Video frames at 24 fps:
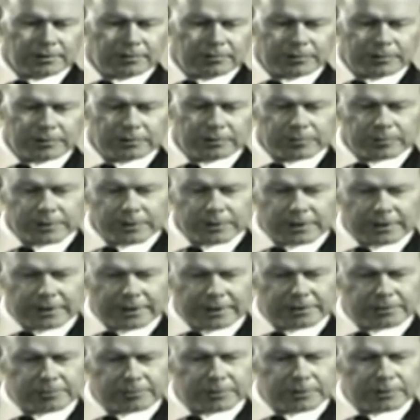When you
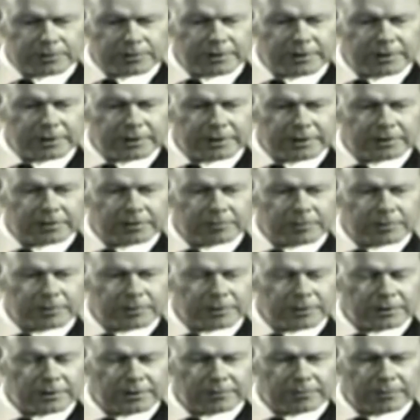realize we're dealing with
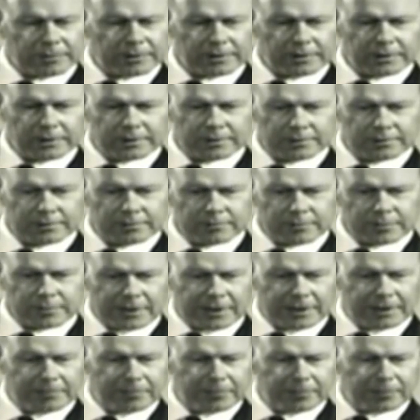a, with a
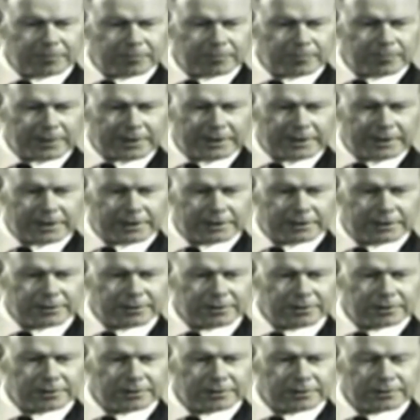type of man
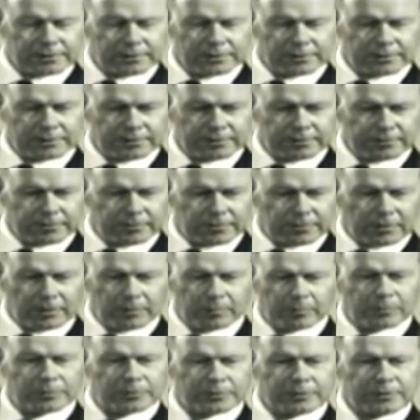that is, is
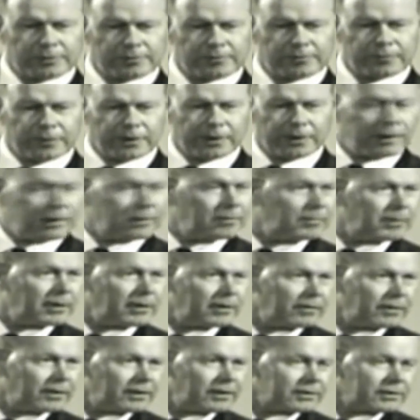almost as far
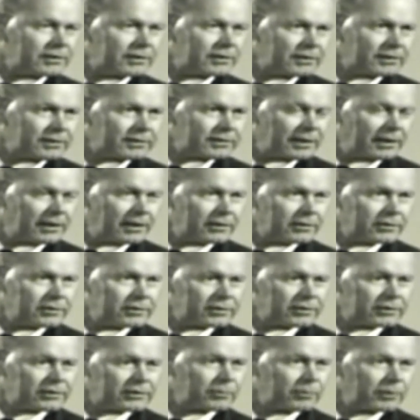above us in
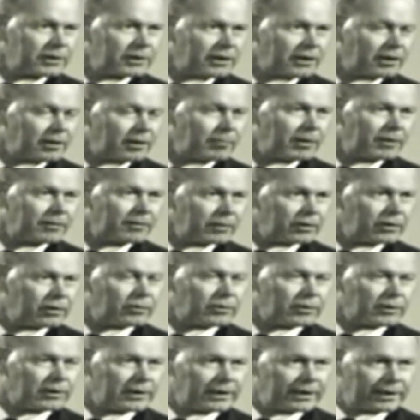intelligence as we are above the
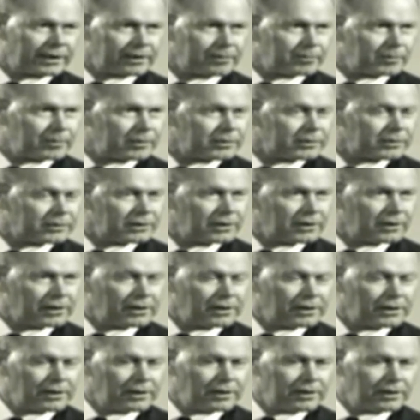lower animals,
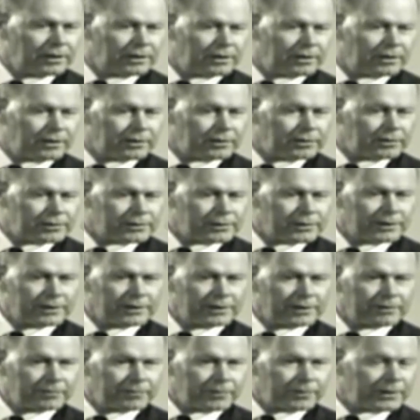uh, there isn't
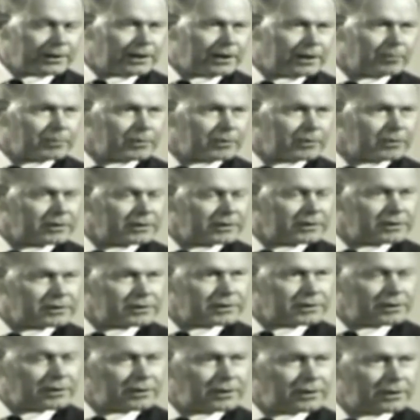anything phenomenal in
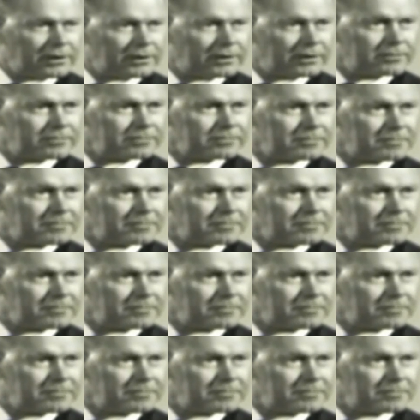this at all.